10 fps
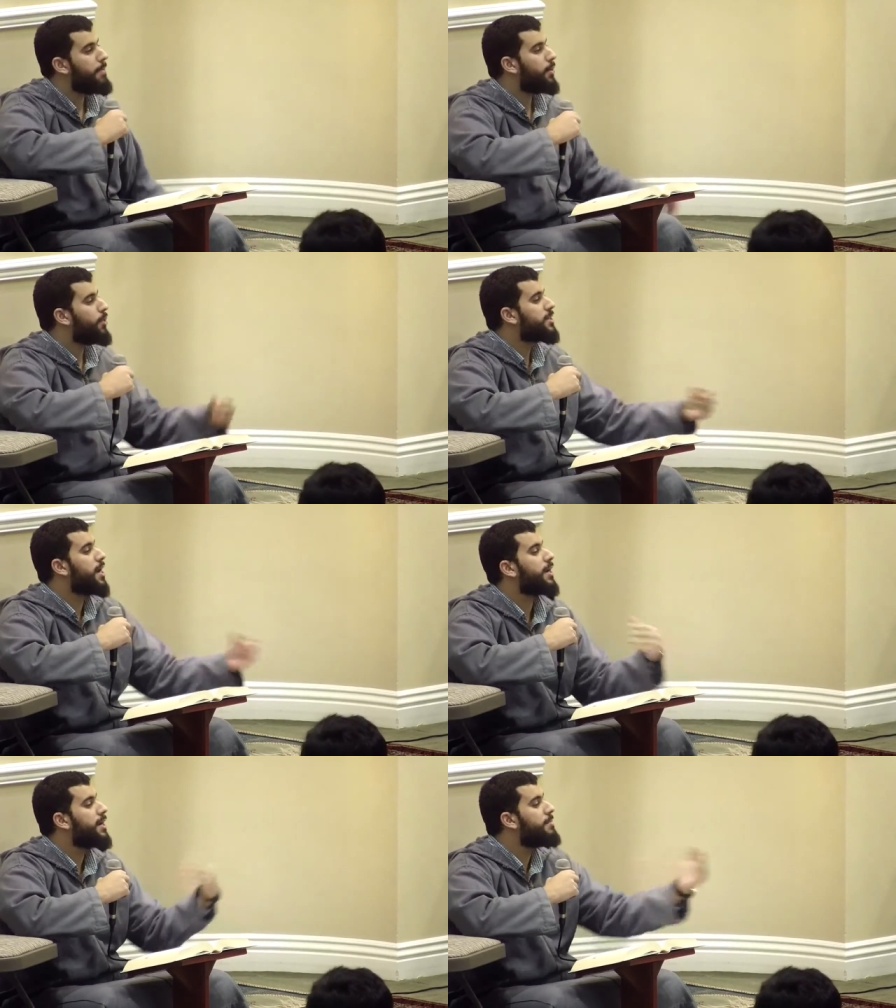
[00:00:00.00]
But we're
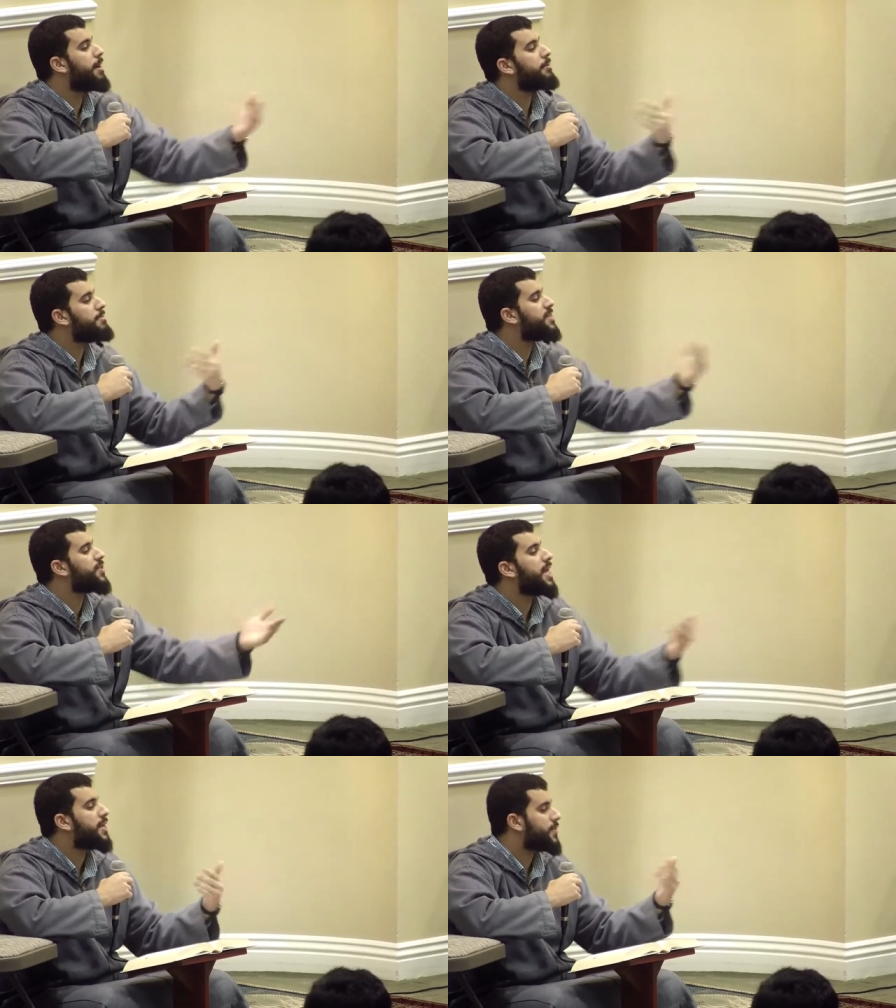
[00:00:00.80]
talking about
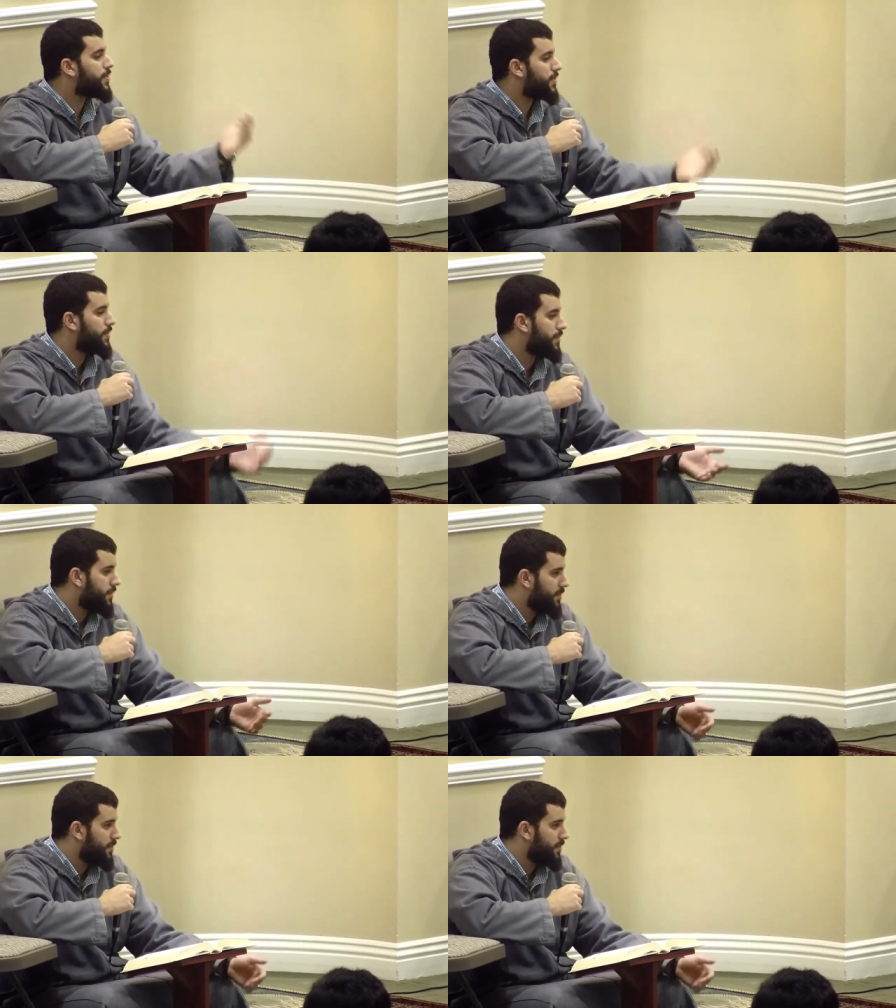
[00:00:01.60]
mistakes.